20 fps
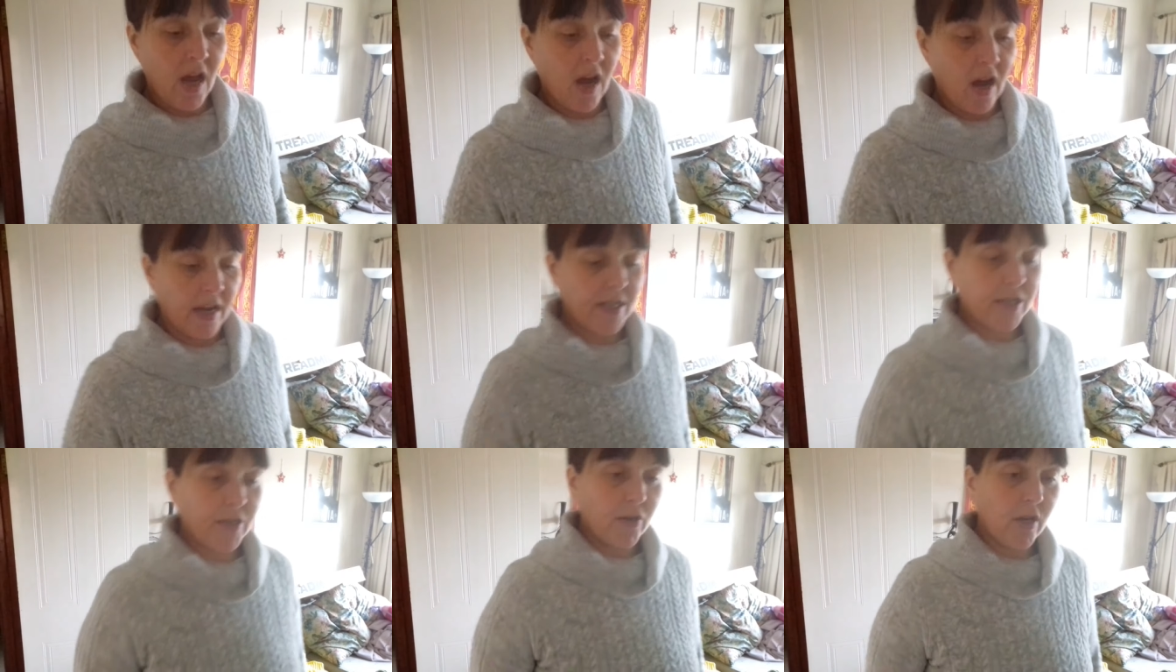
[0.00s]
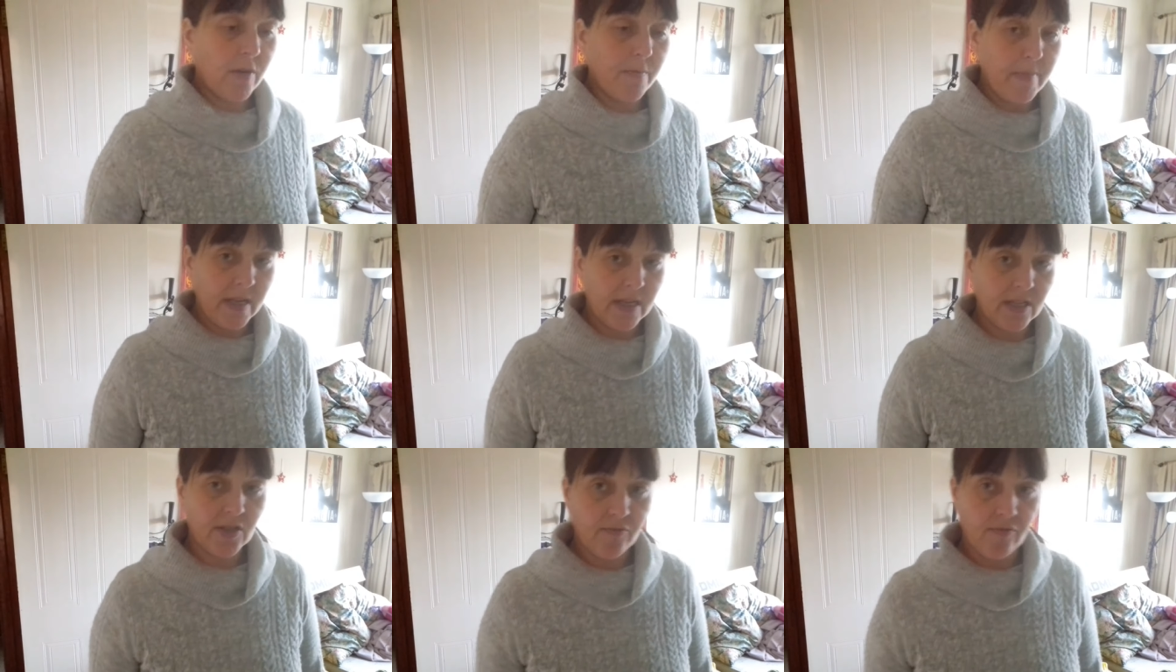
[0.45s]
I took a
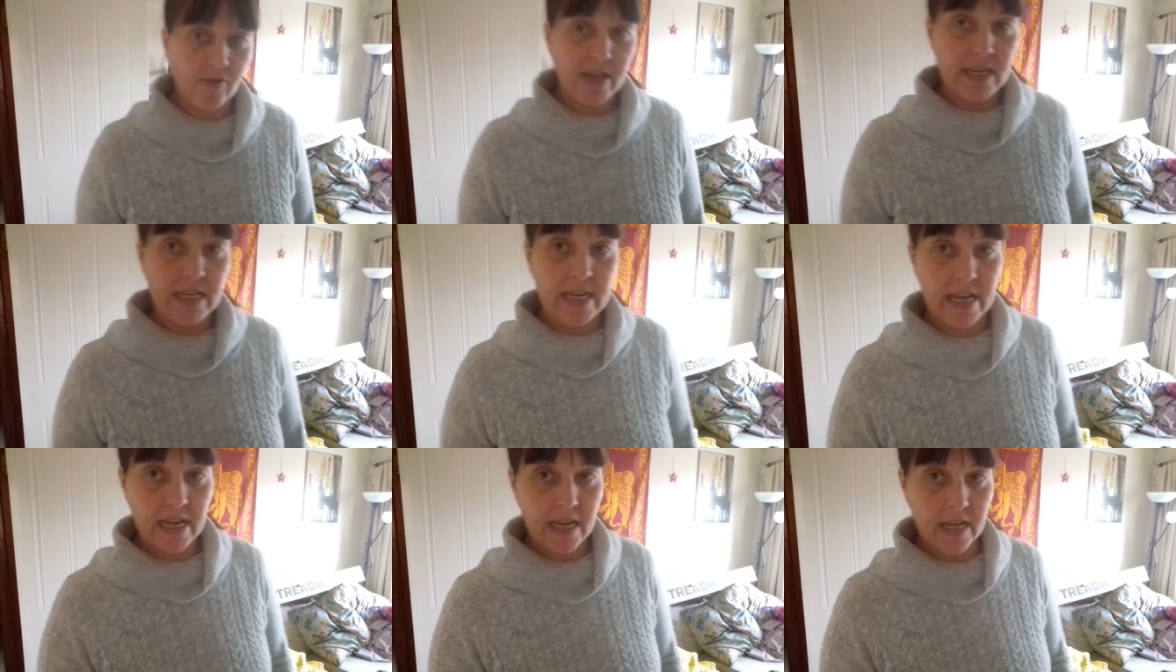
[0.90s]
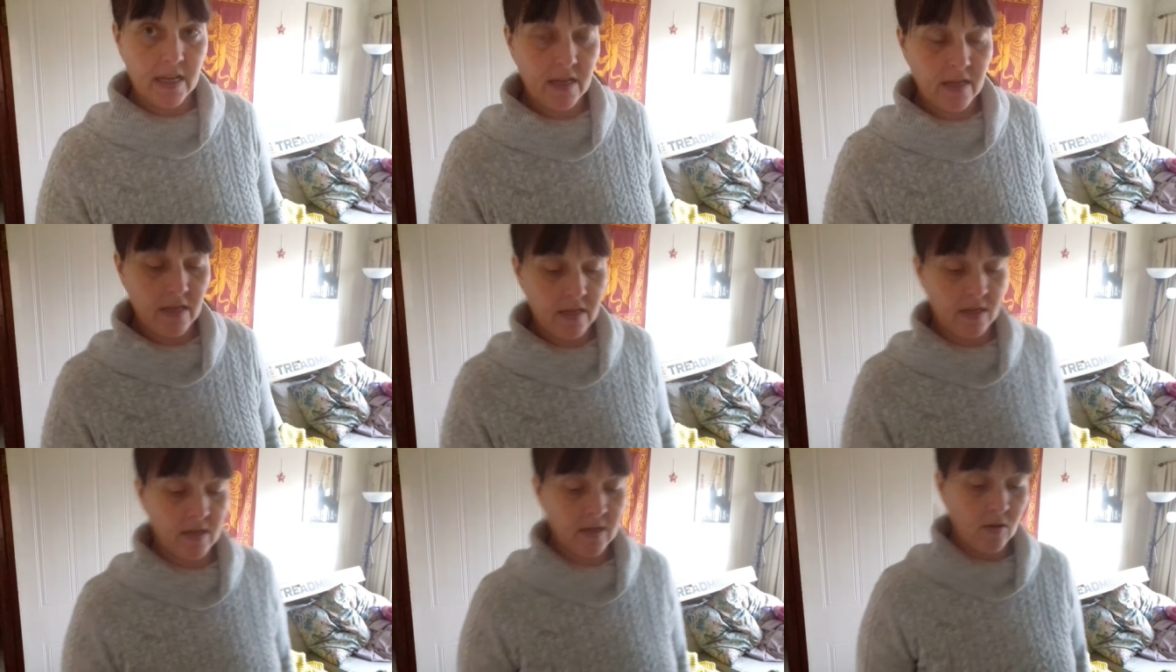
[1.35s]
meter reading
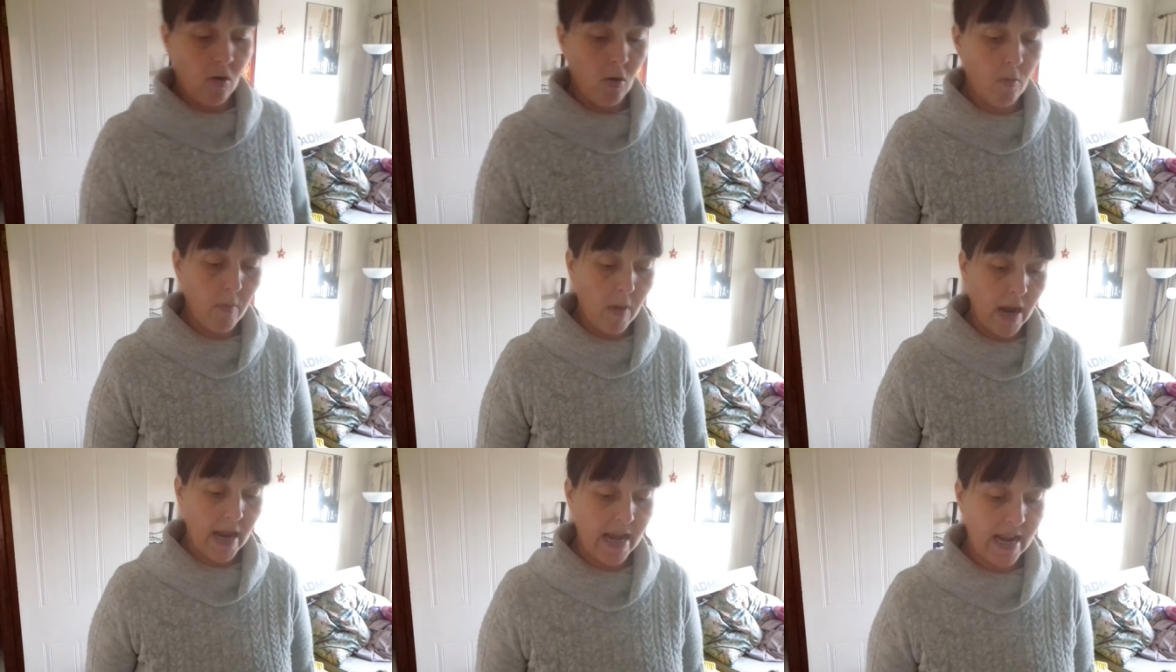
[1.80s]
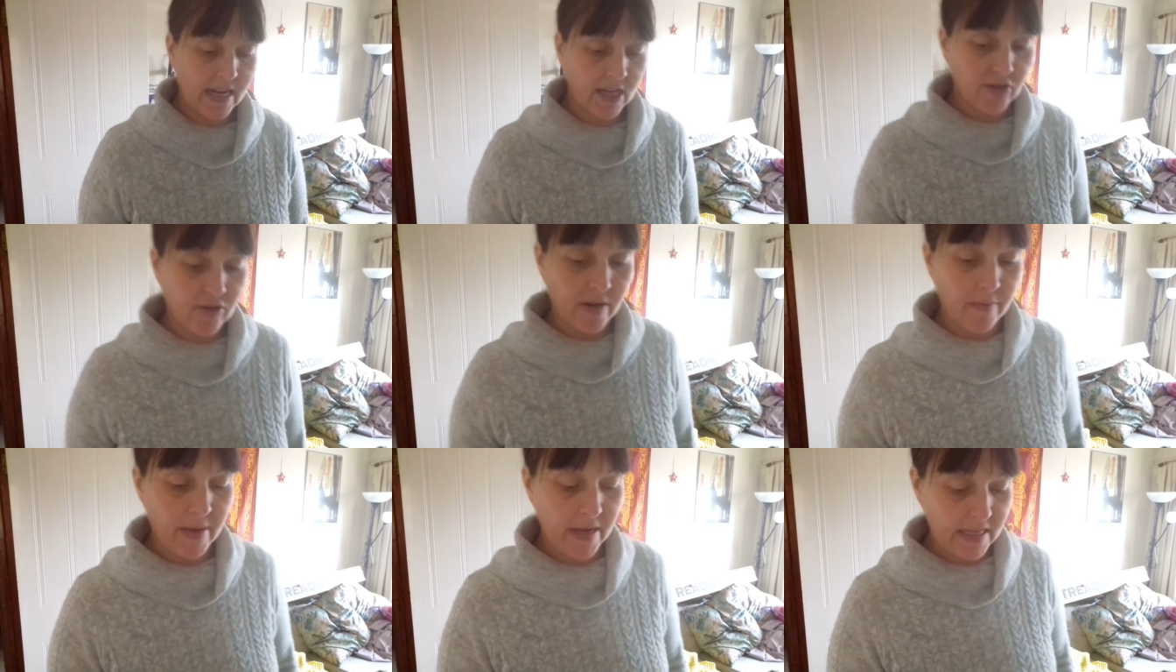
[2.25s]
on my
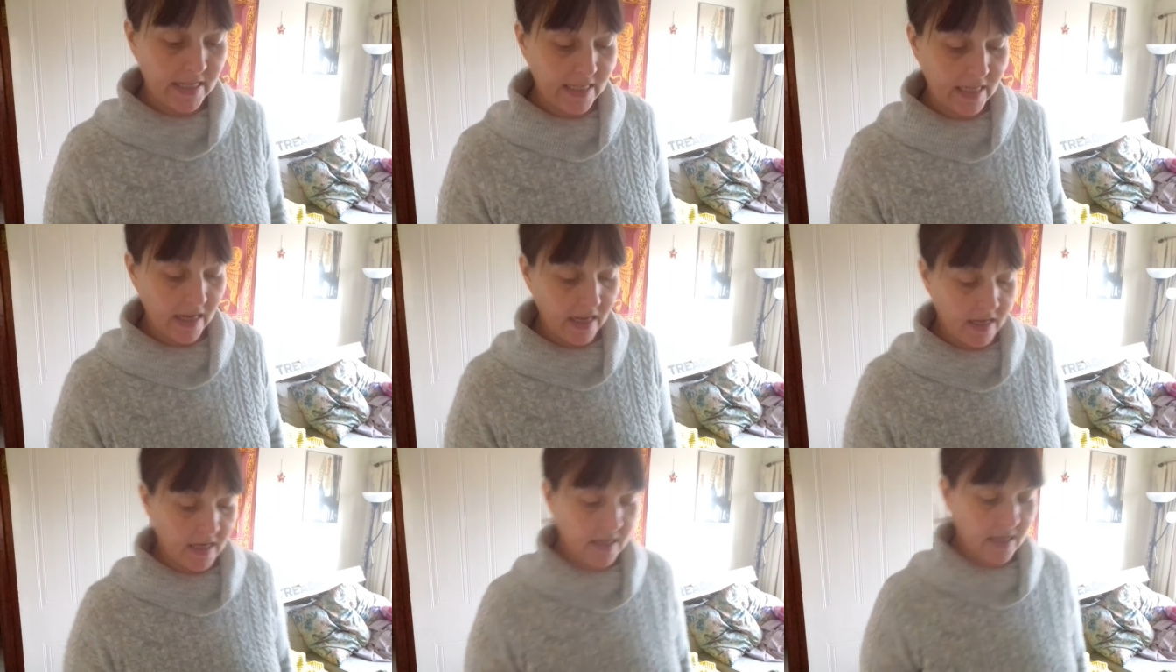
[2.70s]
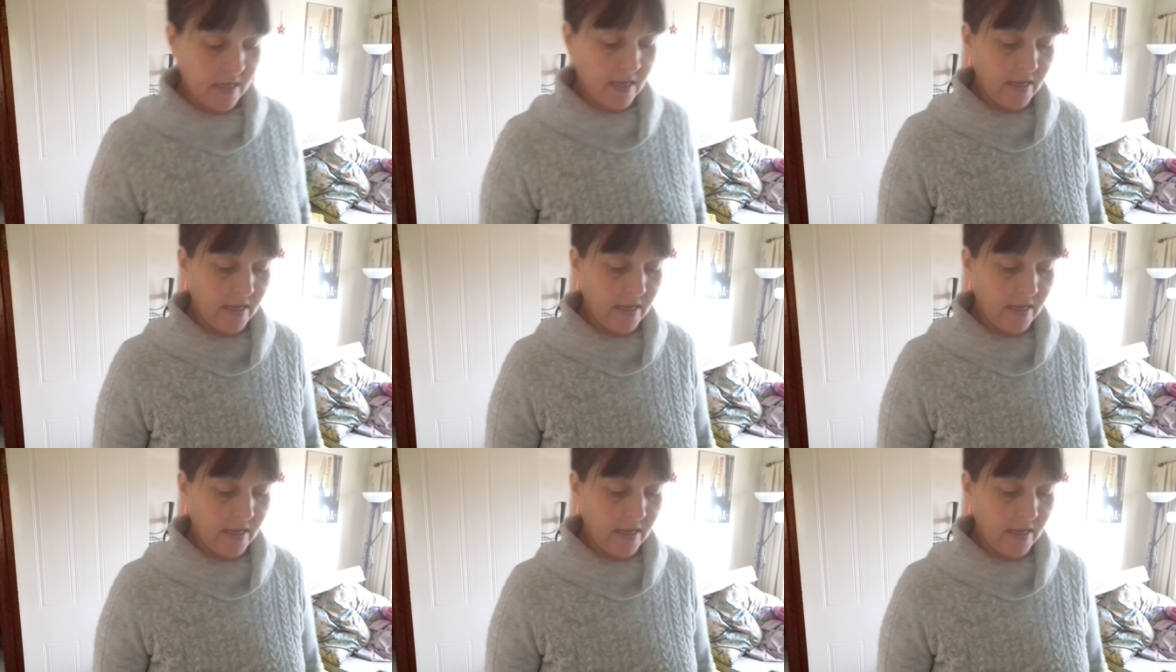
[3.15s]
electric meter